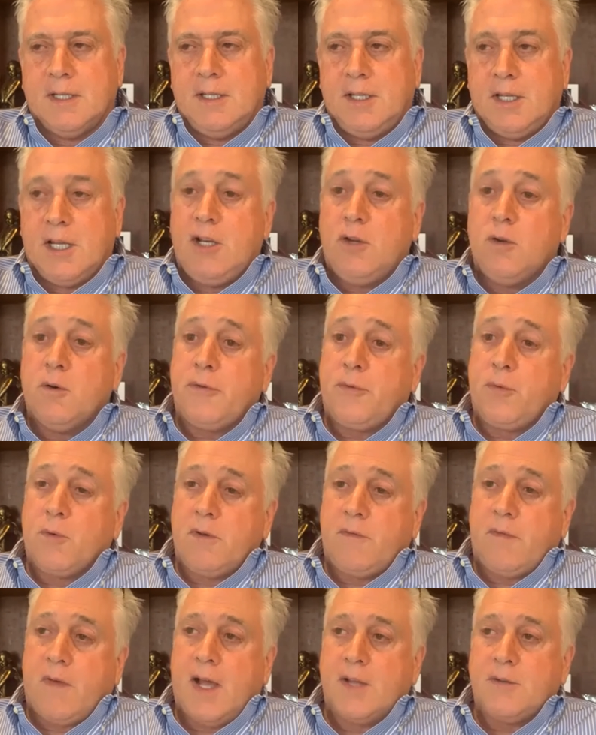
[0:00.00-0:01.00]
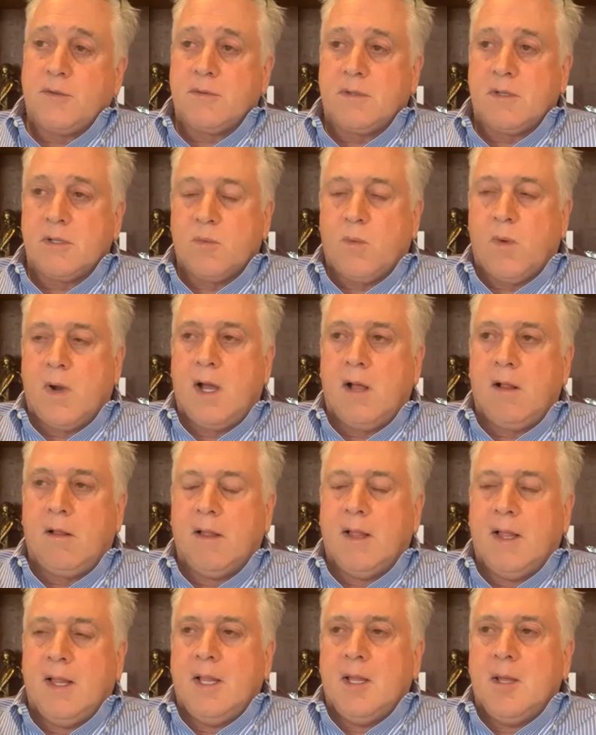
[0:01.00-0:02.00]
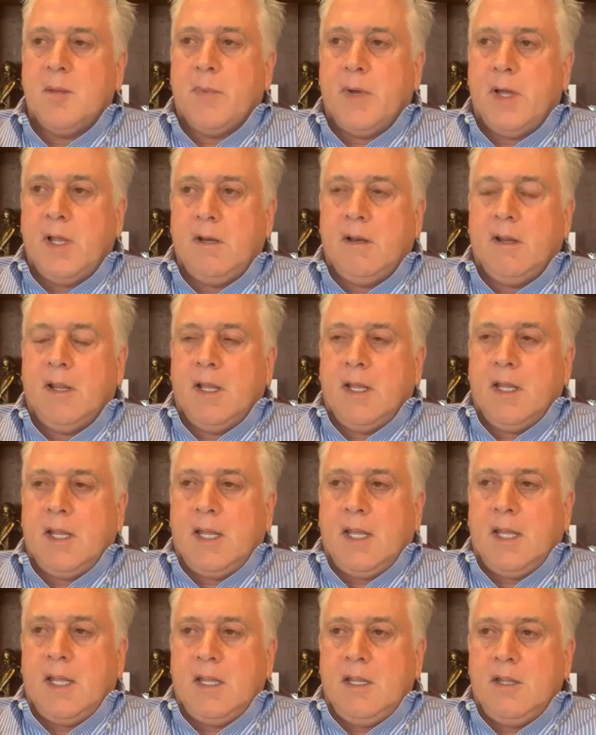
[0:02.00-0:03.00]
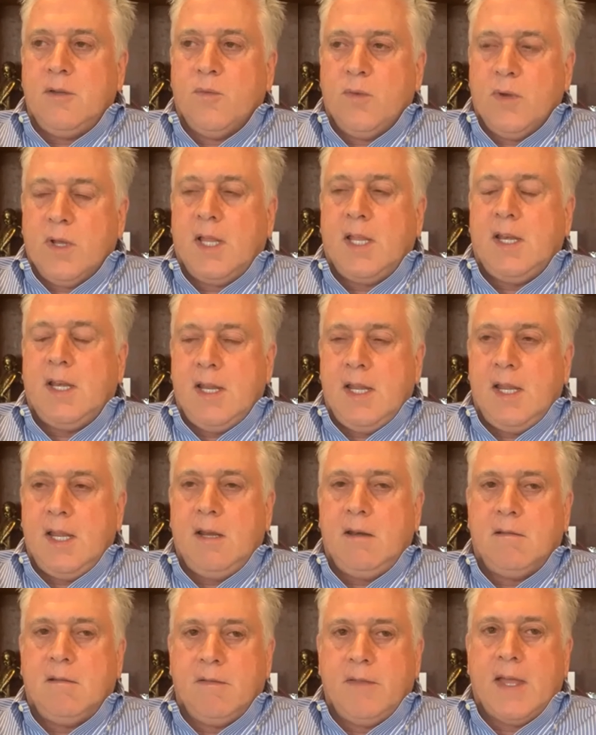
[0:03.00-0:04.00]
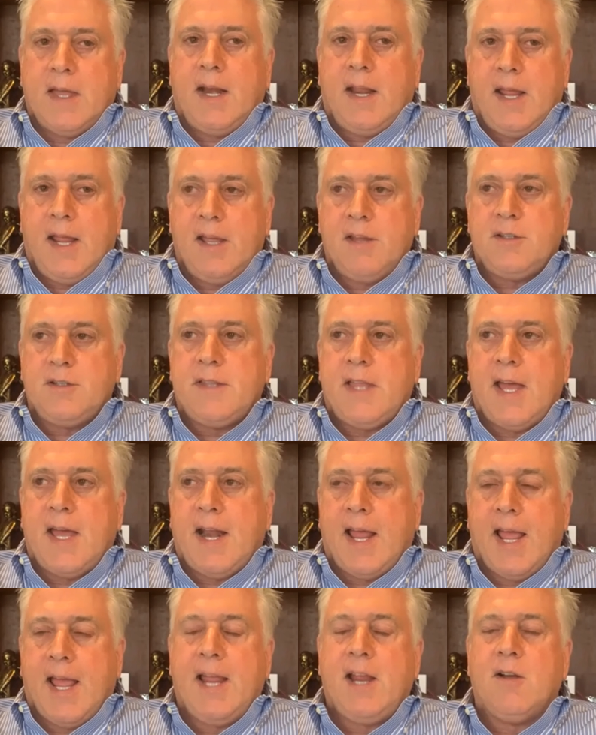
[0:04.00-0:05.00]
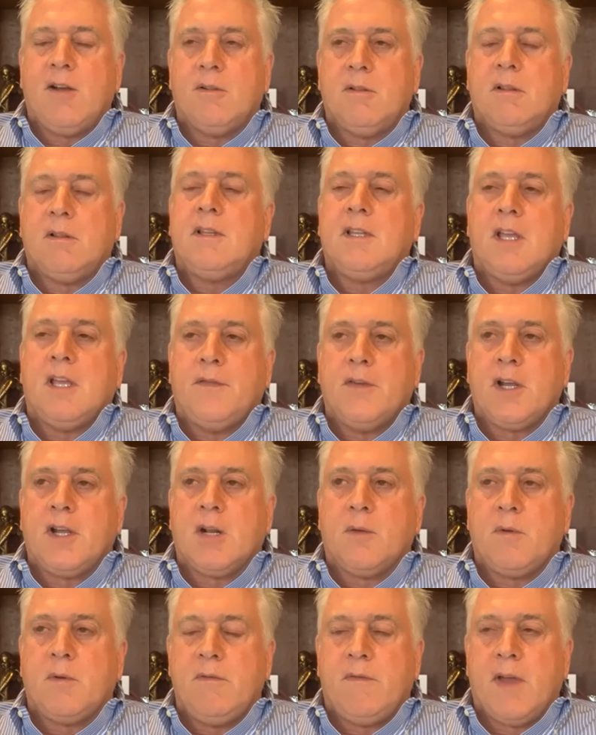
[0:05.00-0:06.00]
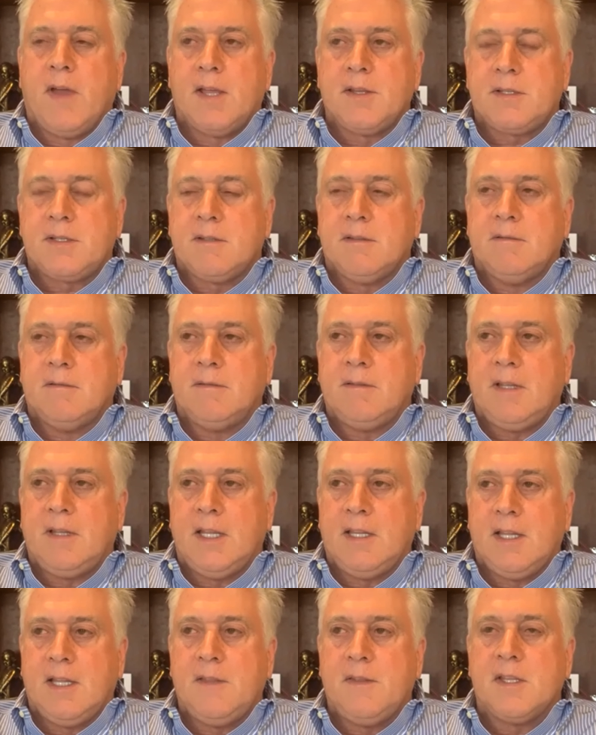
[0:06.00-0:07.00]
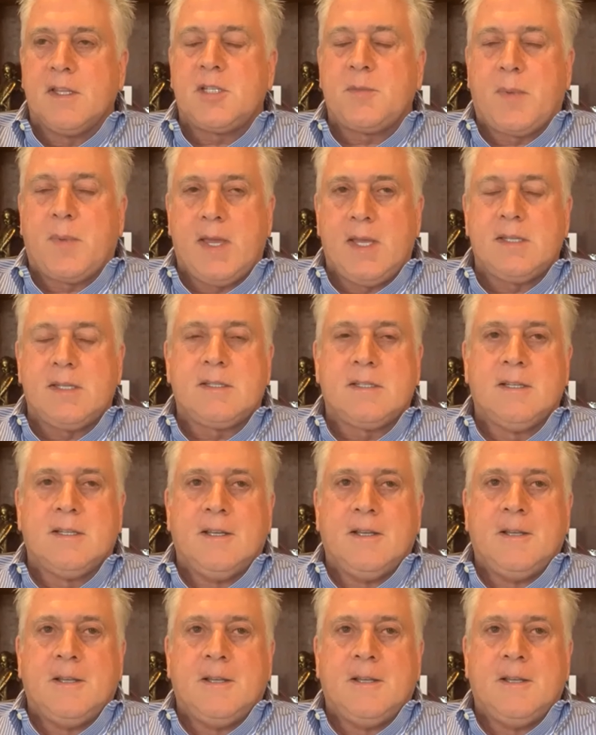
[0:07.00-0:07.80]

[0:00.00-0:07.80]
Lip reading: You can do it through advisors as well, but you really need that edge, that angle, if you're going to invest in the space.